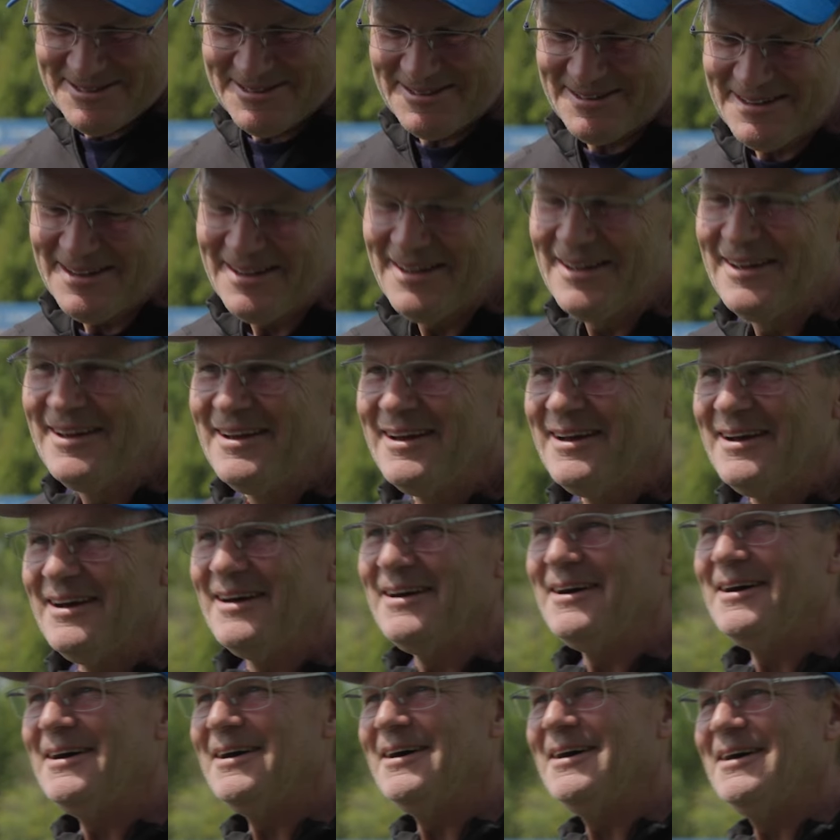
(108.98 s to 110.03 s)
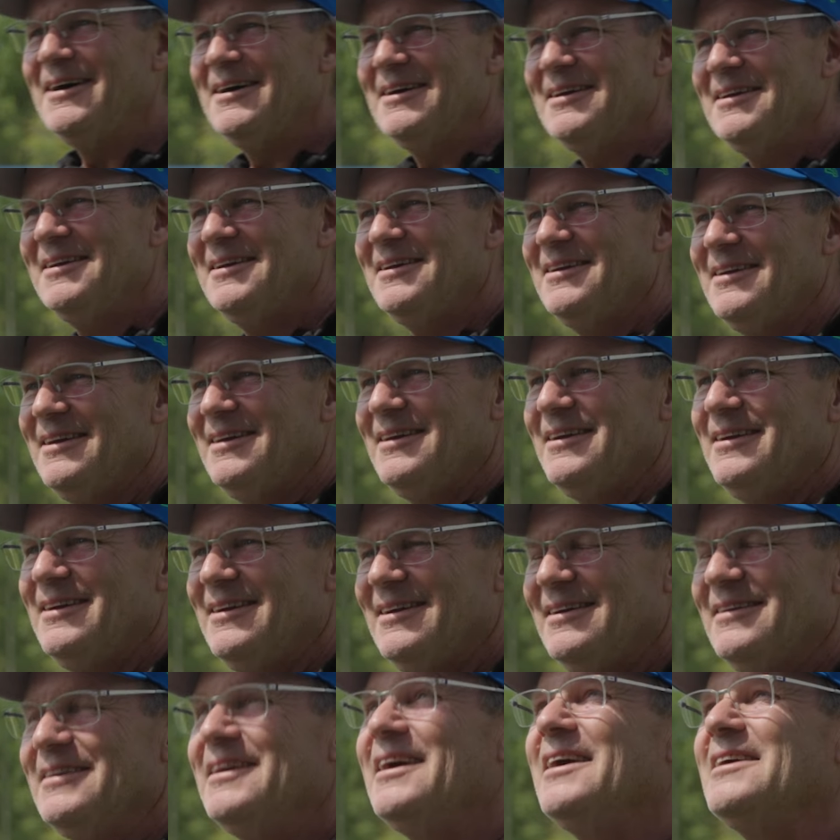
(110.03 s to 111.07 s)
yeah uh,
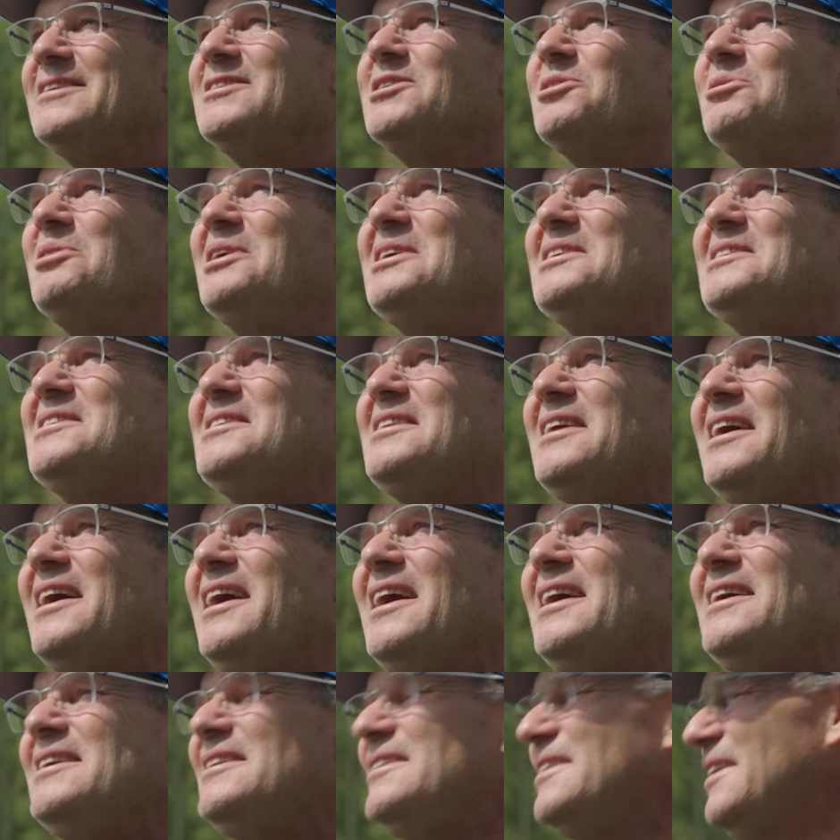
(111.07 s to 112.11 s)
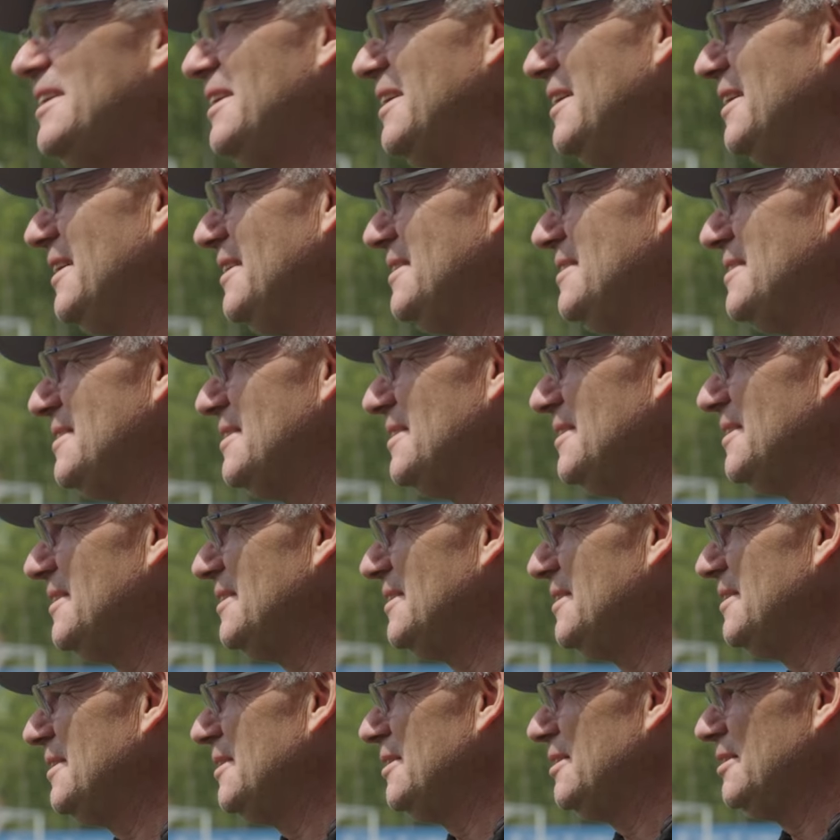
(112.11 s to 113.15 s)
yeah, it's a great stat, and
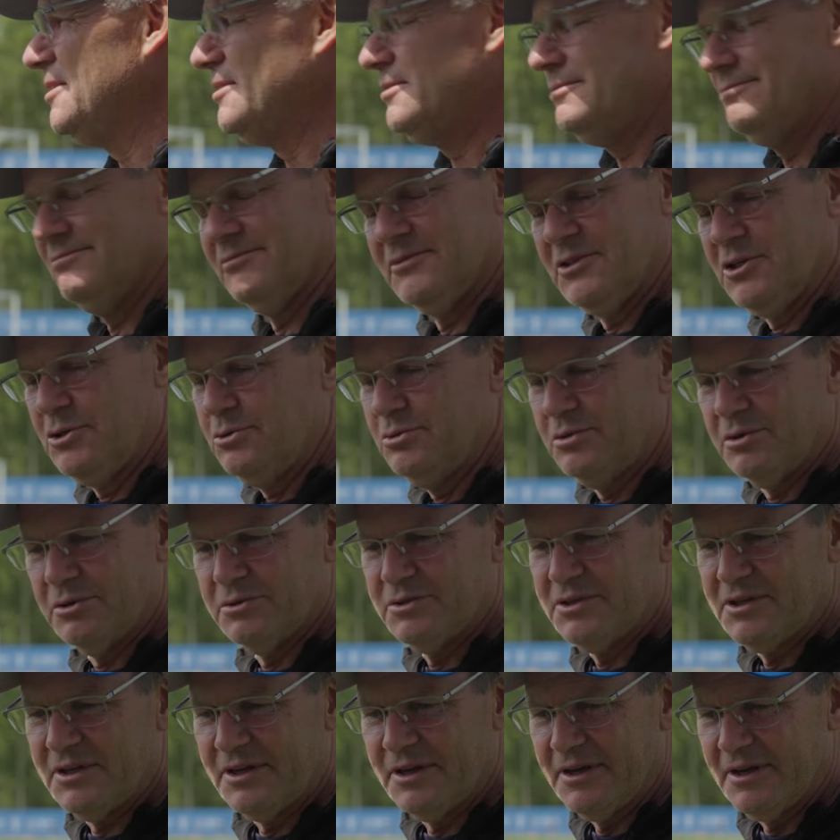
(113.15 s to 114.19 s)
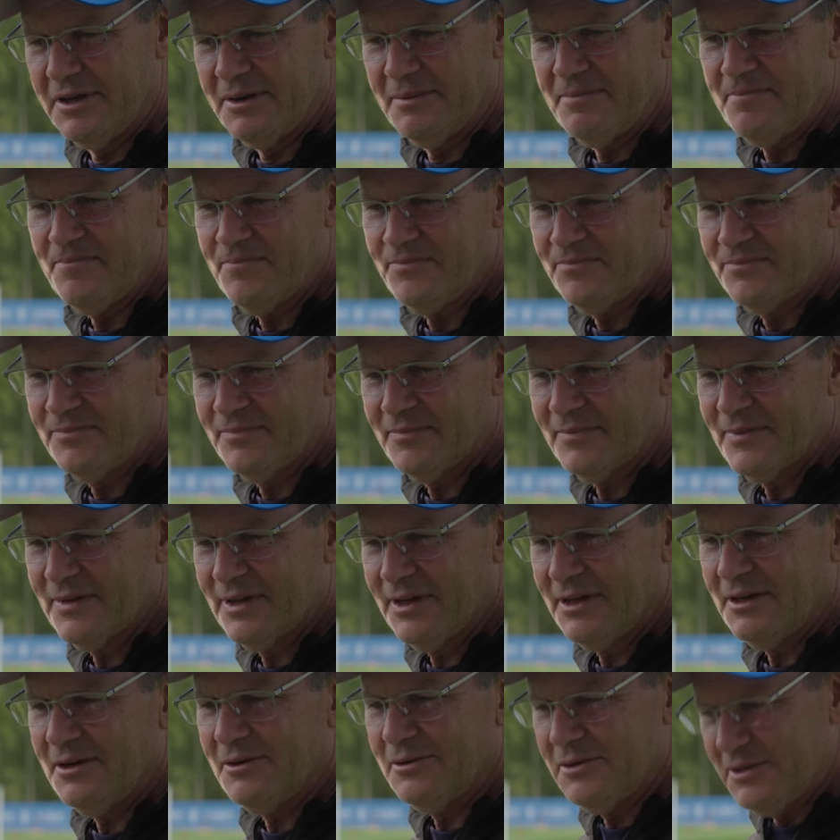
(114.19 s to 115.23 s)
uh, kudos to him
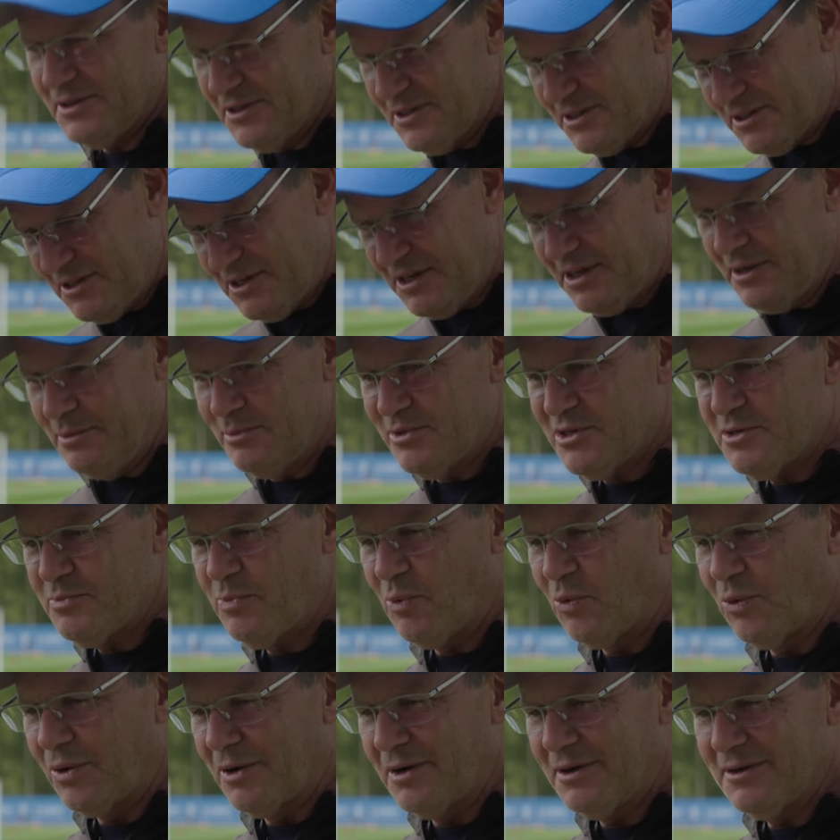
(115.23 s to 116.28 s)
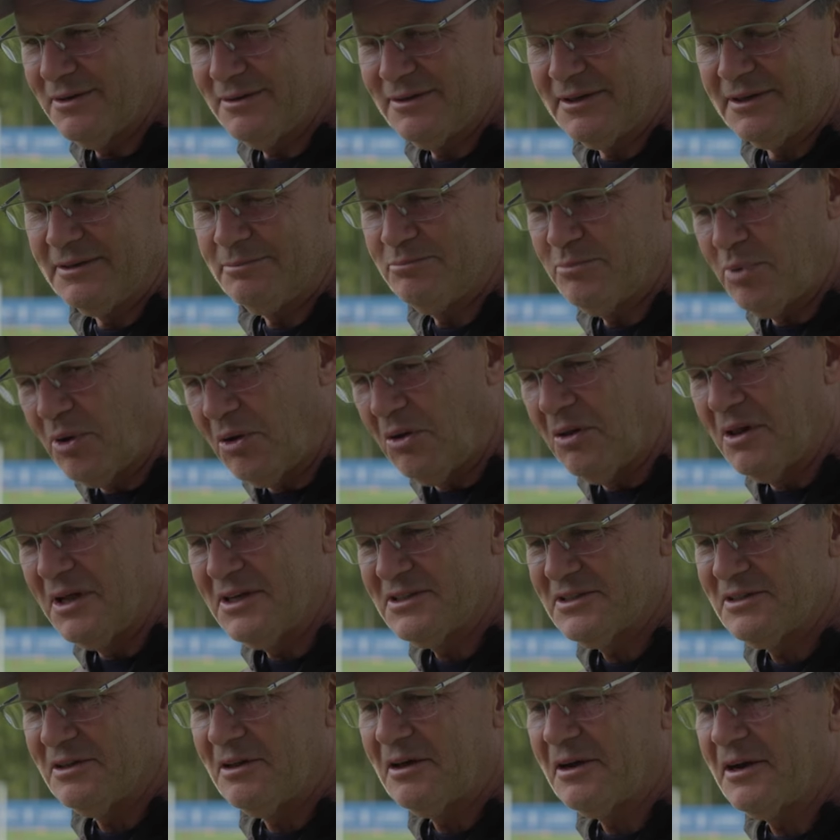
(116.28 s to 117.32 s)
you know, it is a team sport, and Paul
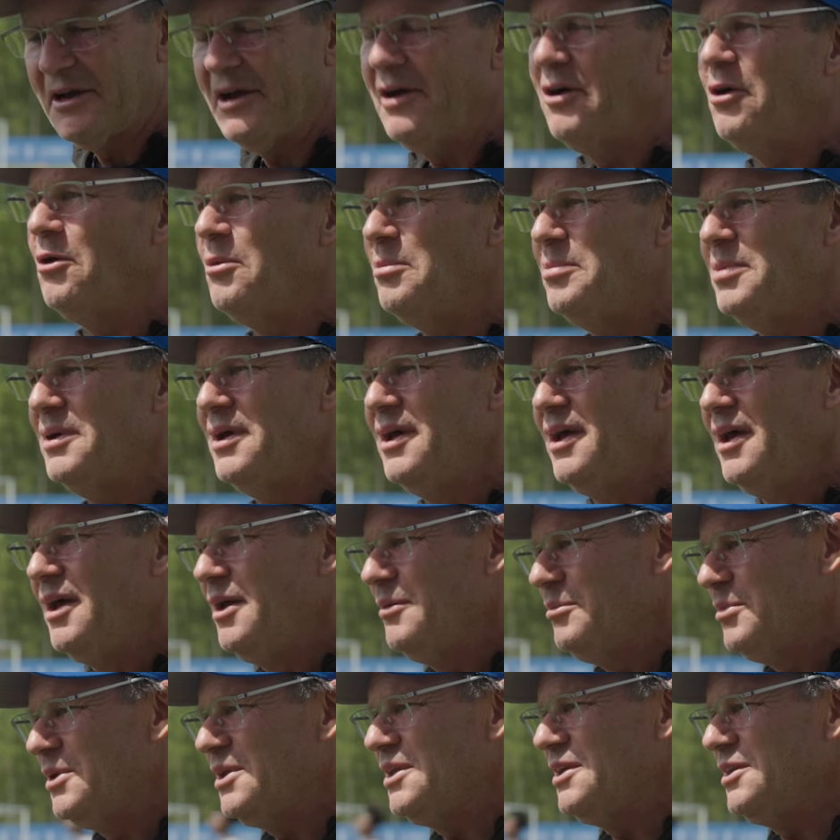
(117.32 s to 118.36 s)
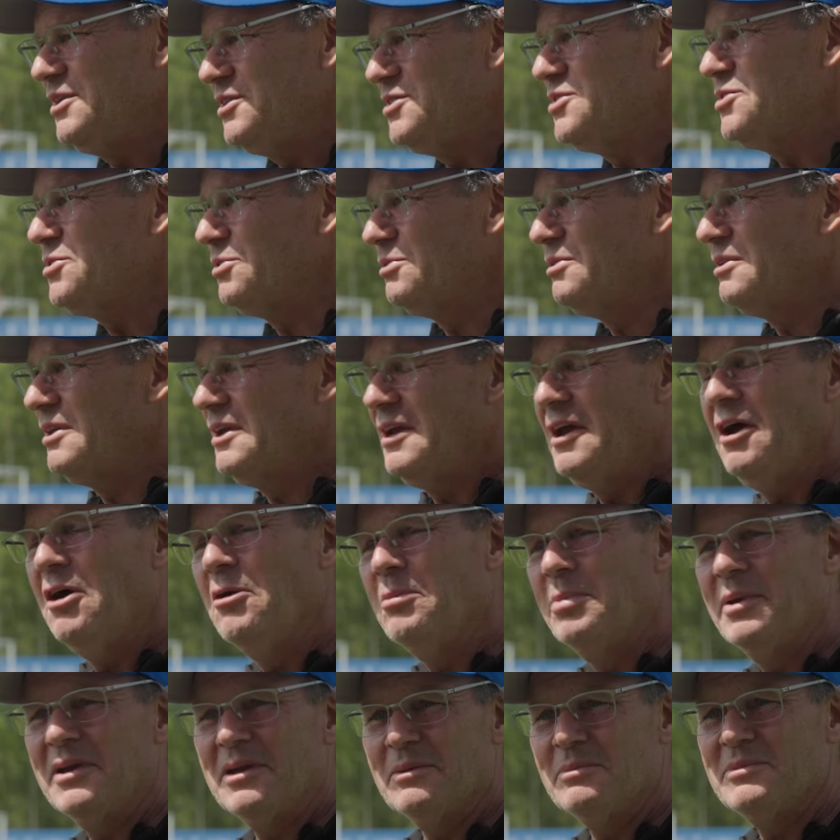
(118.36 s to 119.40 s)
has a lot of help, but he's certainly
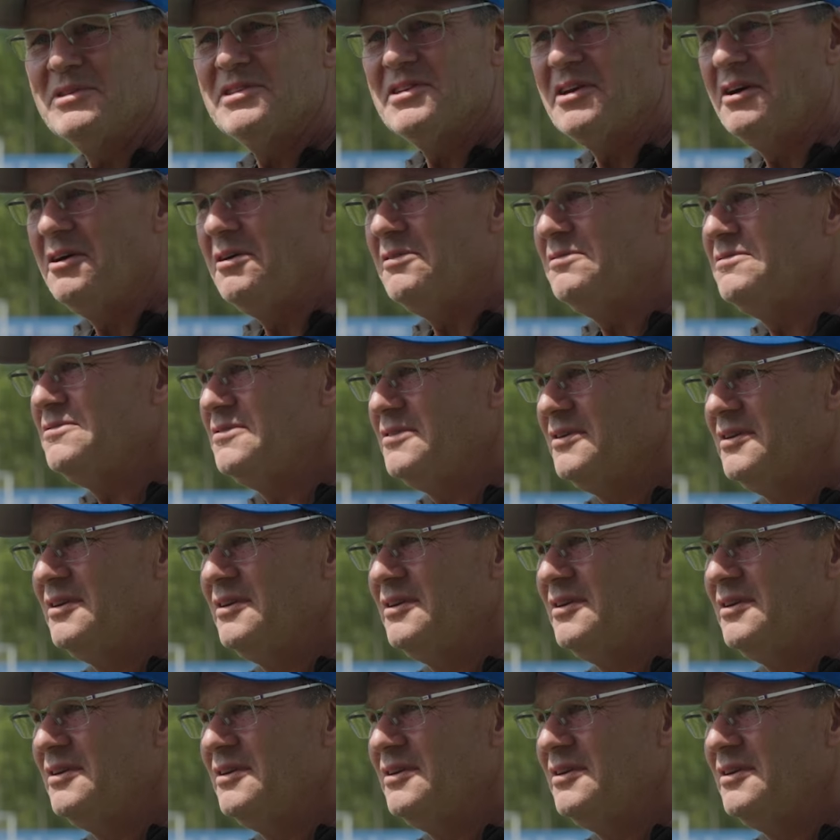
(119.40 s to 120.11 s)
helping himself.